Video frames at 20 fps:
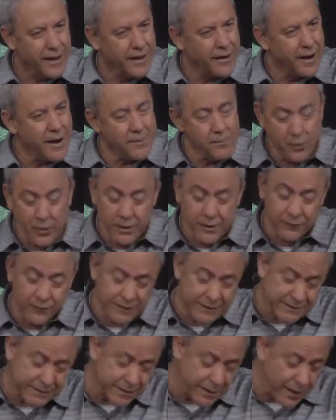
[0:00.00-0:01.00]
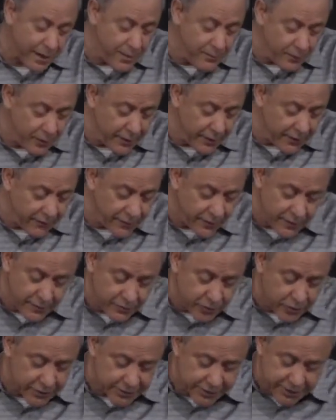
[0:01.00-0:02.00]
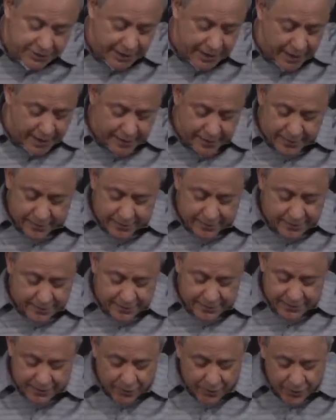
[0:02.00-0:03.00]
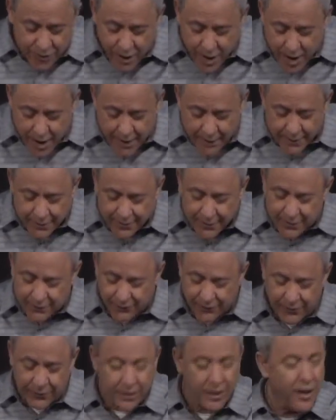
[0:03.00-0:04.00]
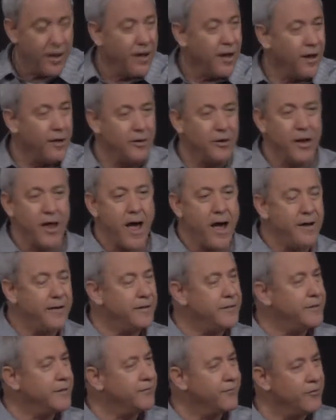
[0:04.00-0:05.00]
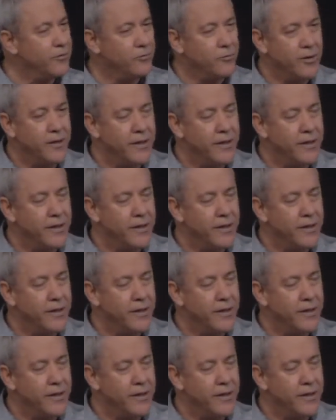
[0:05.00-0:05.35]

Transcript: And I believe, listen, I believe in Christianity, there's a lot of different, a lot of different